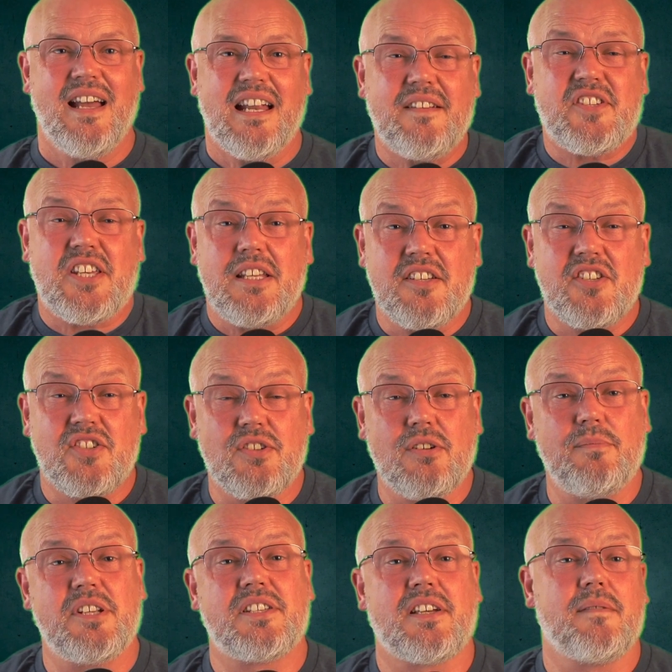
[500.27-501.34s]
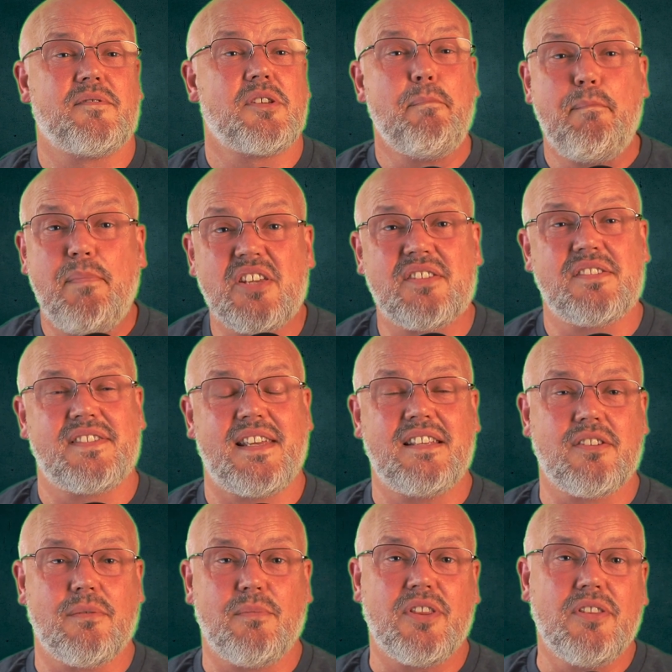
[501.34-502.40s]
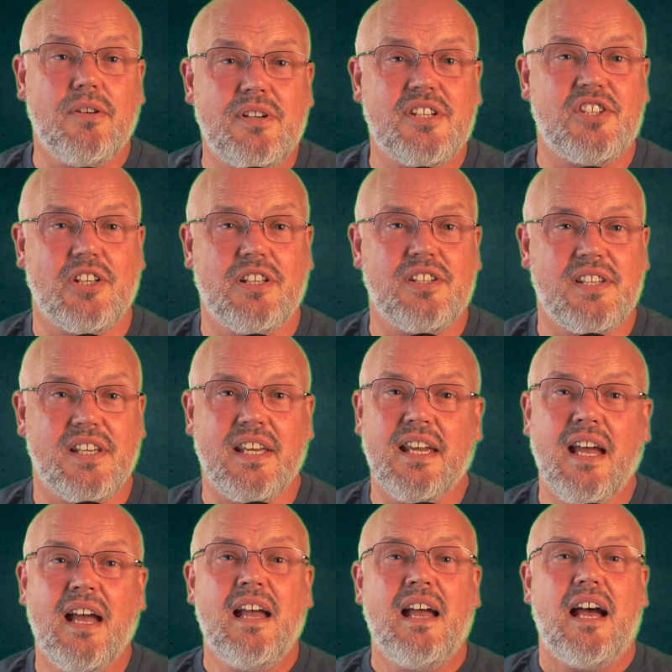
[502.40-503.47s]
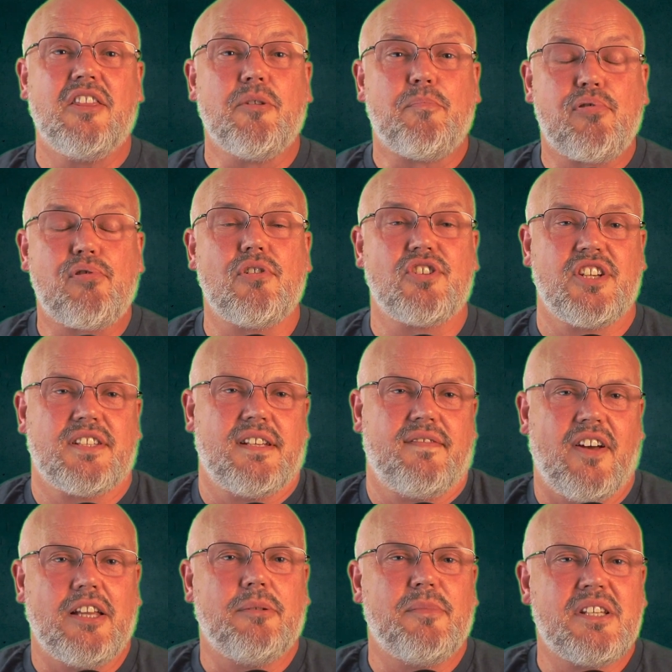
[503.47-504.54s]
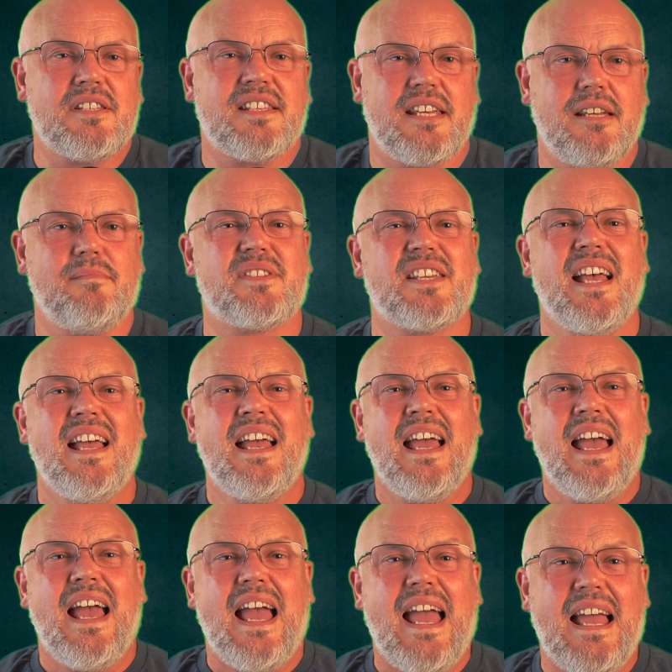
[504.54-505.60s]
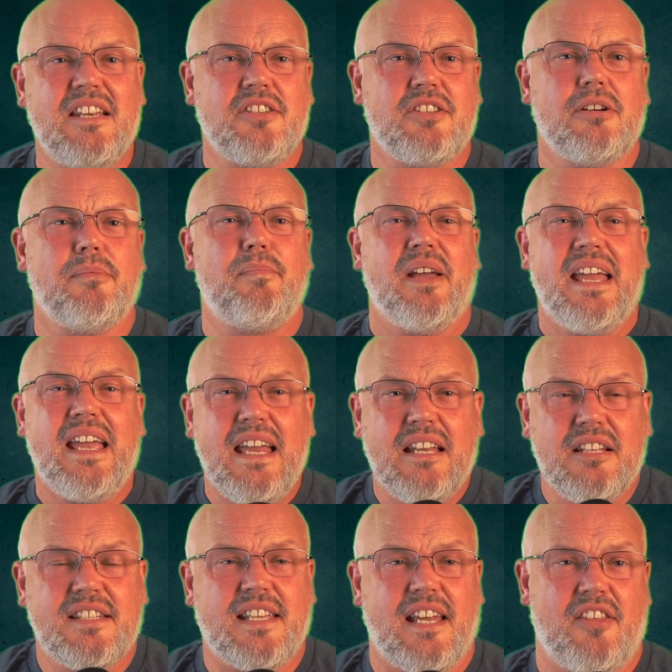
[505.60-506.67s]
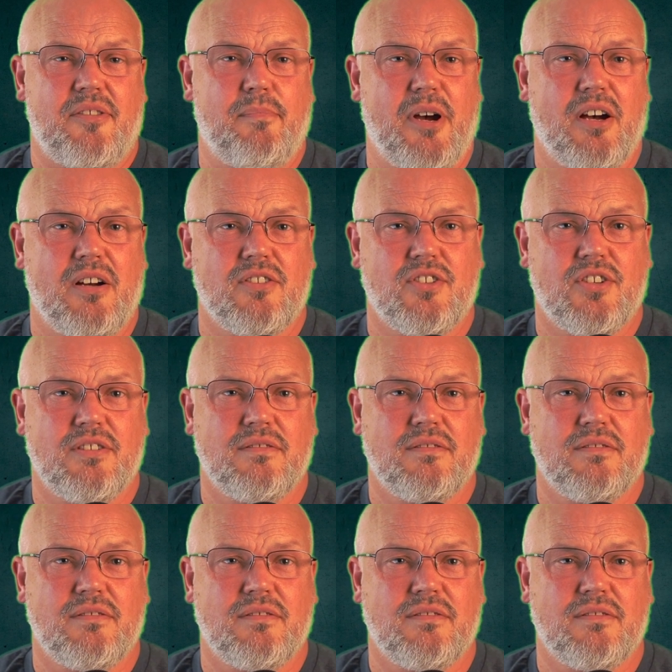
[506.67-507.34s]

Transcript: And I've seen this so many times. The business ends up with no agility, and the project development teams end up in a death march.